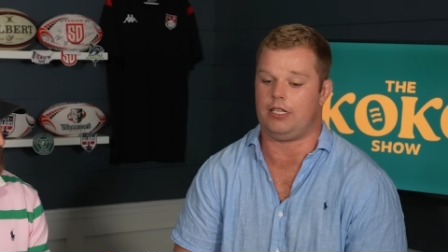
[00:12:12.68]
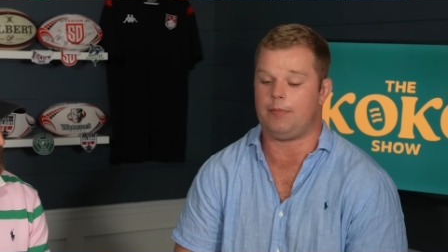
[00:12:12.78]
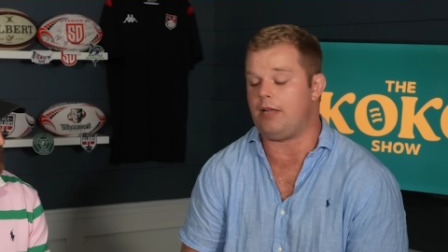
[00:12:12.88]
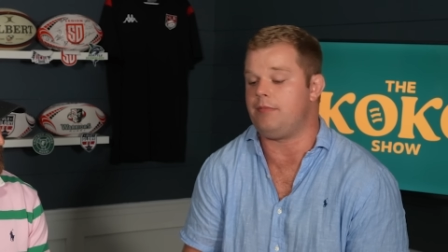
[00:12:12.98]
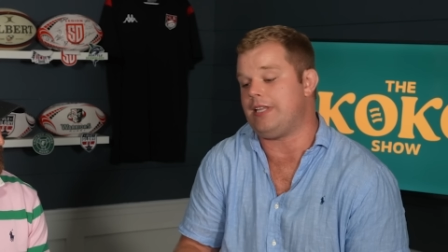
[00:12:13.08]
And,
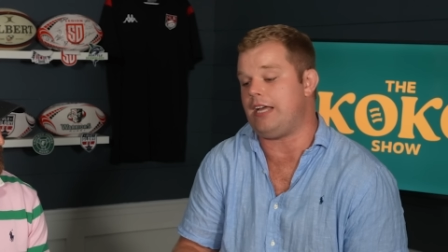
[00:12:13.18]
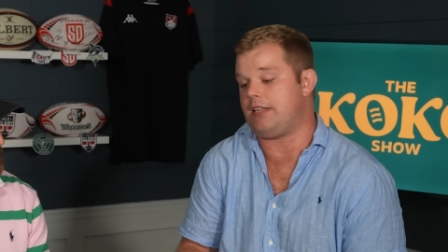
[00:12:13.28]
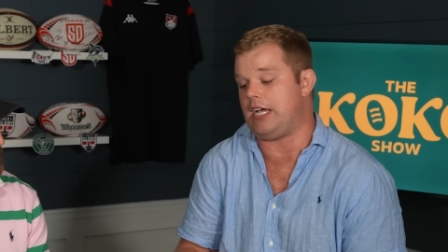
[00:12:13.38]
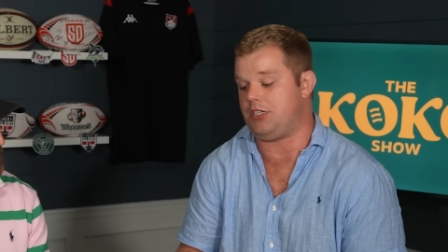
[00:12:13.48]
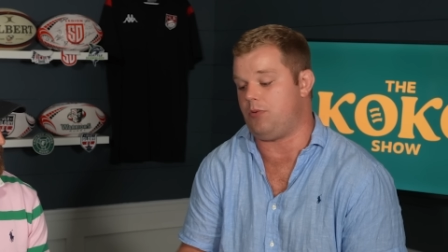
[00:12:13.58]
and that's
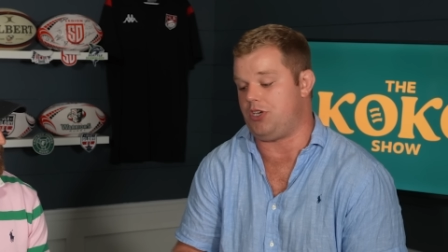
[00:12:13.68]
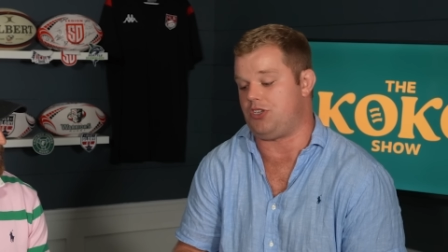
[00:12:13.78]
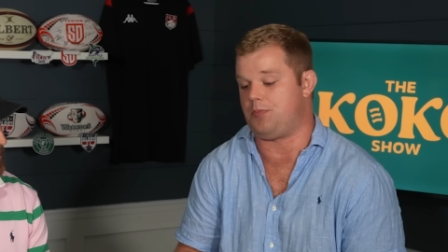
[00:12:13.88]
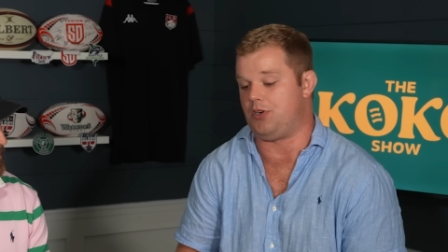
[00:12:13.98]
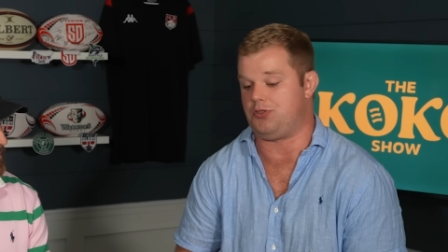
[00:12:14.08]
actually what you're
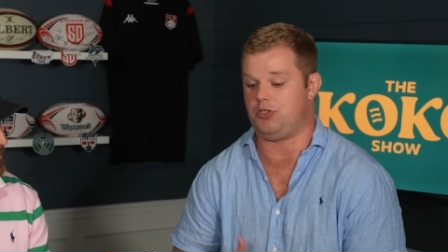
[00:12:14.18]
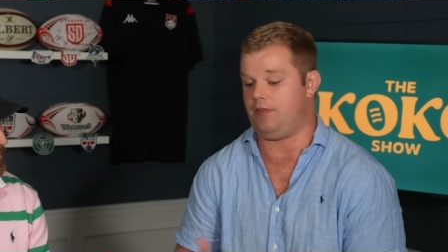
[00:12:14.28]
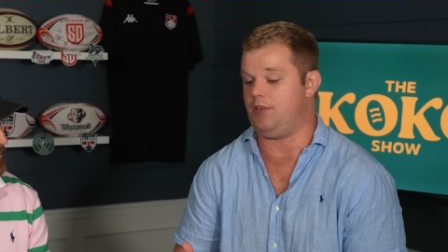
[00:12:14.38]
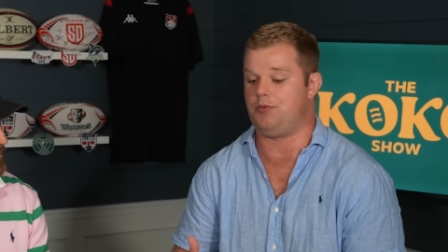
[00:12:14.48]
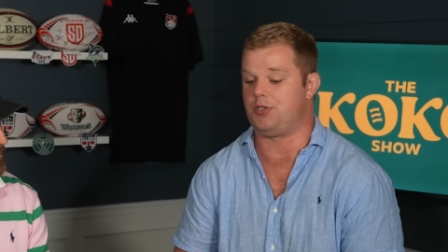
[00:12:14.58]
supposed to do.
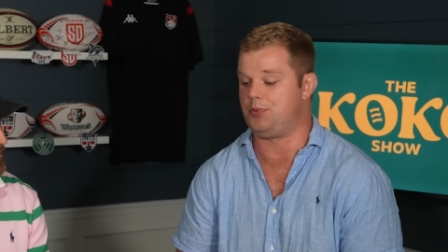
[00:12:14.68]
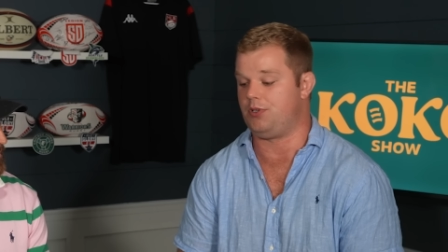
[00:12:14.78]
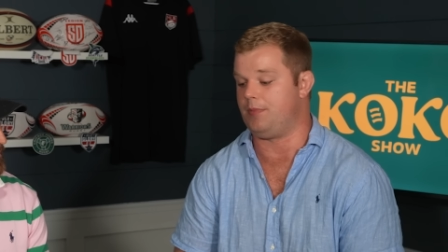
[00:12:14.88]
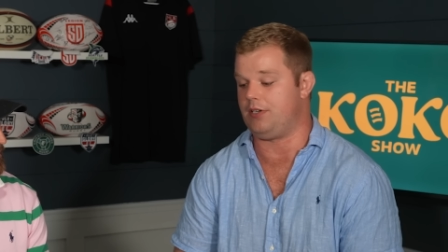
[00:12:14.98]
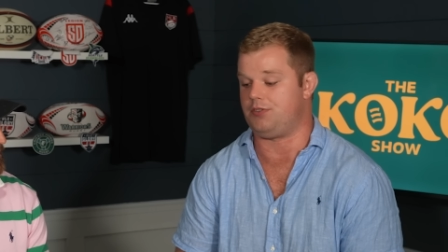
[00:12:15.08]
Even if you want to put
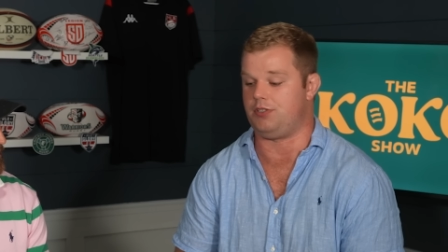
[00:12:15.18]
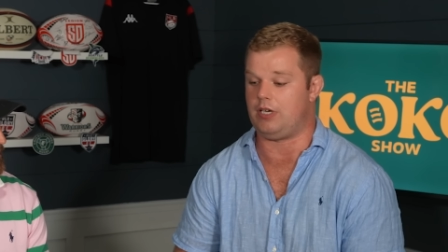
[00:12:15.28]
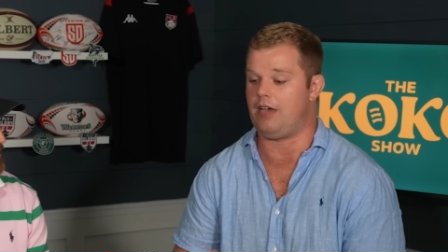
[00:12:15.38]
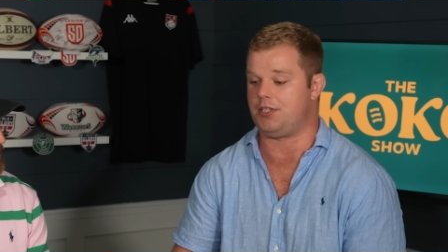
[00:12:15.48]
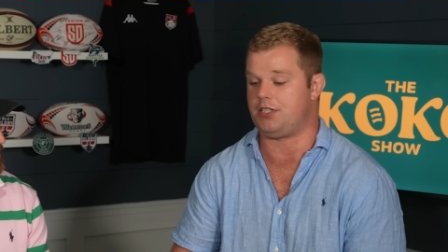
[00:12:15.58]
on muscle, you
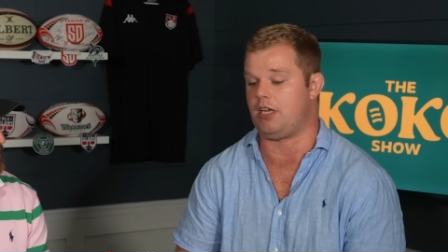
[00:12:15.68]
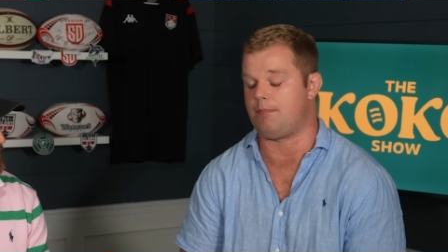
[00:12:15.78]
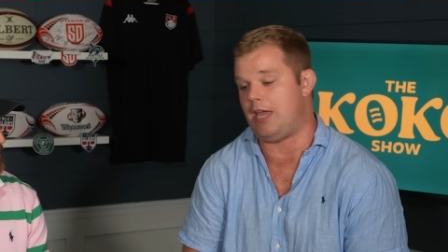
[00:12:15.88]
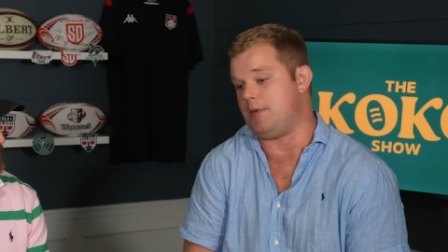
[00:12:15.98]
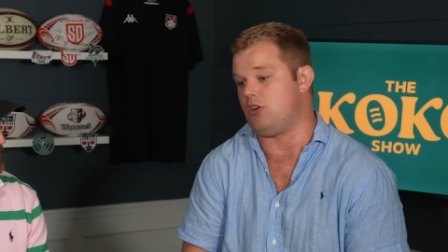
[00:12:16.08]
have a shake.
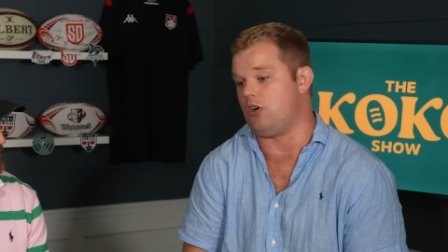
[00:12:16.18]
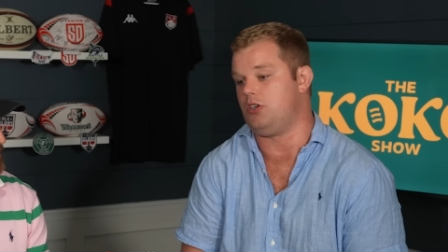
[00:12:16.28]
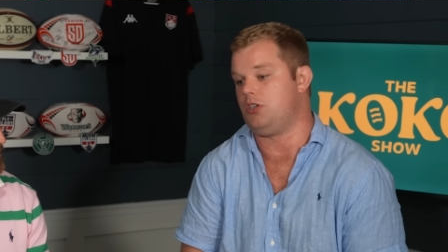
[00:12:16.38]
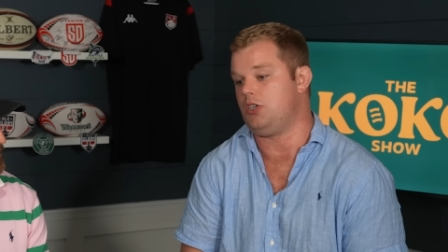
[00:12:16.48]
Maybe not.